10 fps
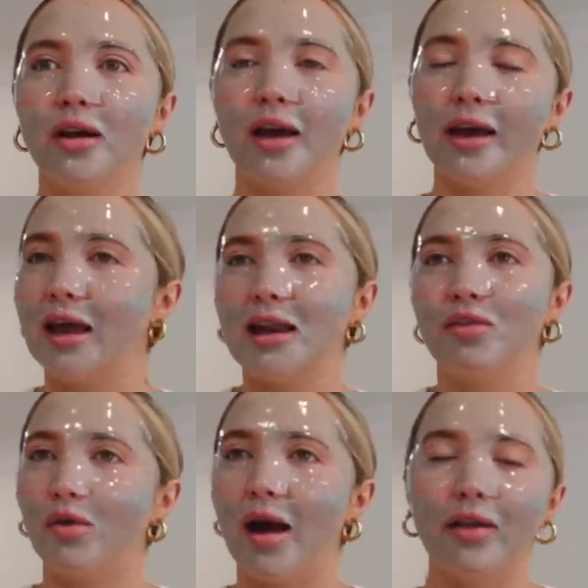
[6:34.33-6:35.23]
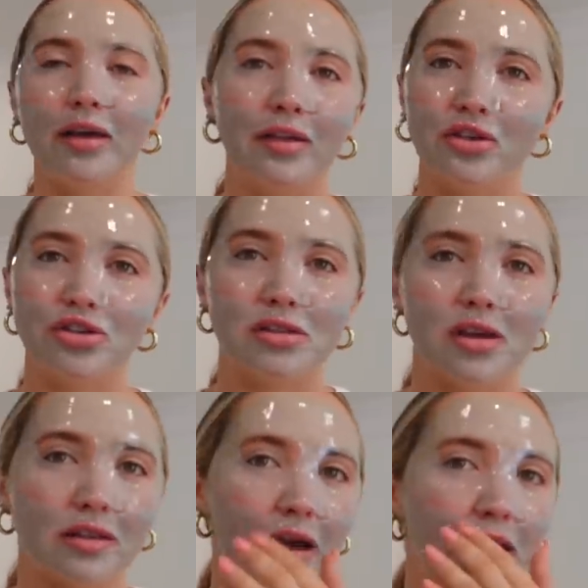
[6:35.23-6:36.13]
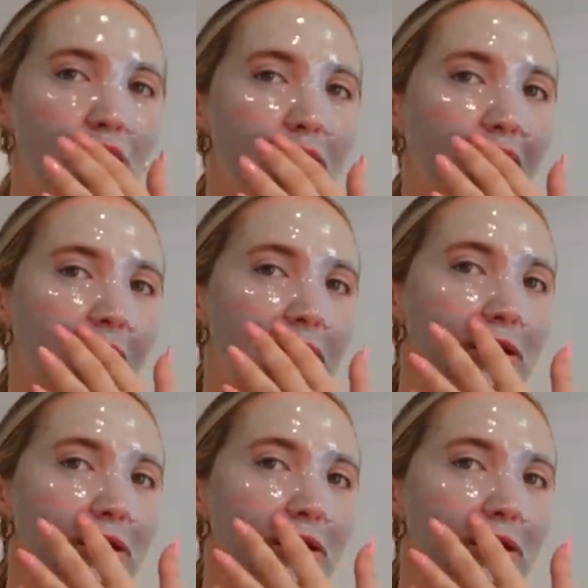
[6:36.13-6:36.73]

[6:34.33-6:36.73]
I can't even rally. Like there's just nothing I can do about that.